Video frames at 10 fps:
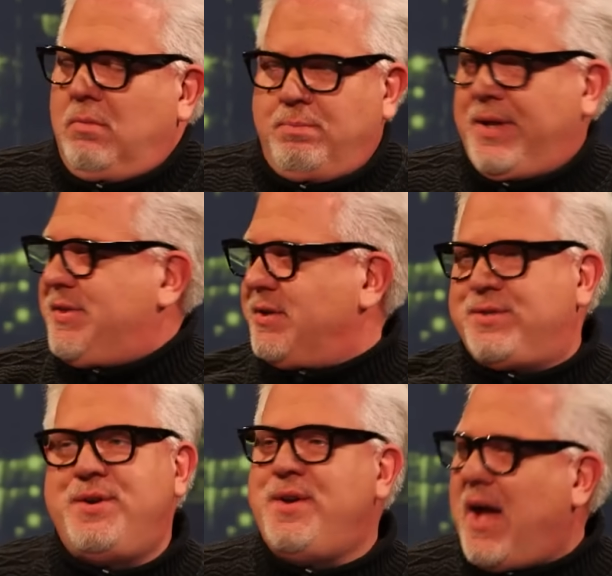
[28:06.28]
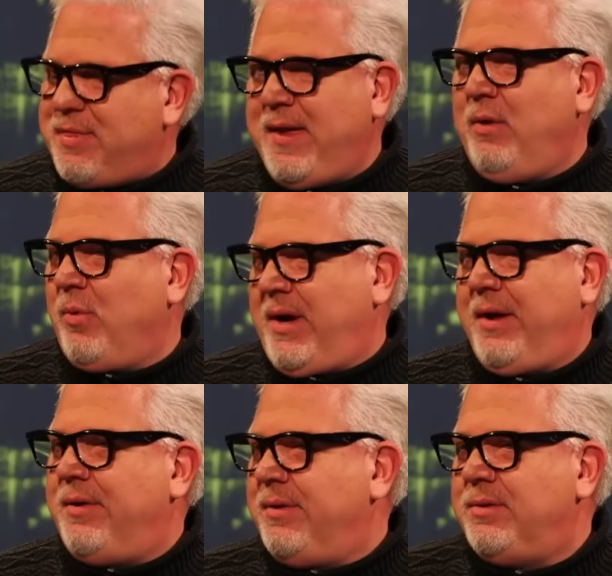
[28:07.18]
But there's nothing
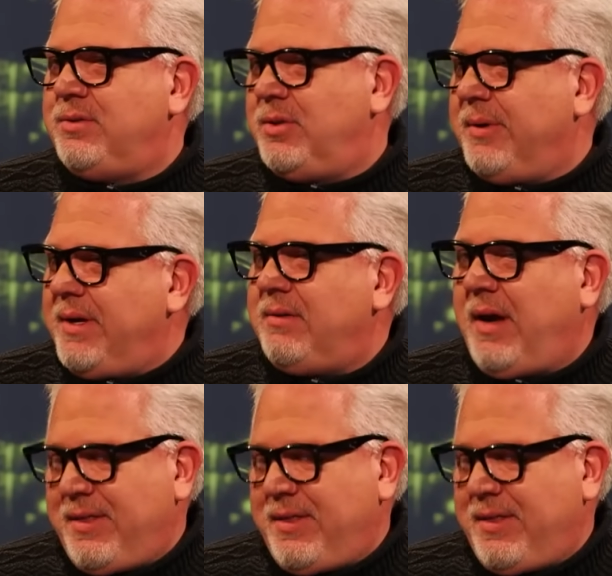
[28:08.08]
real to it.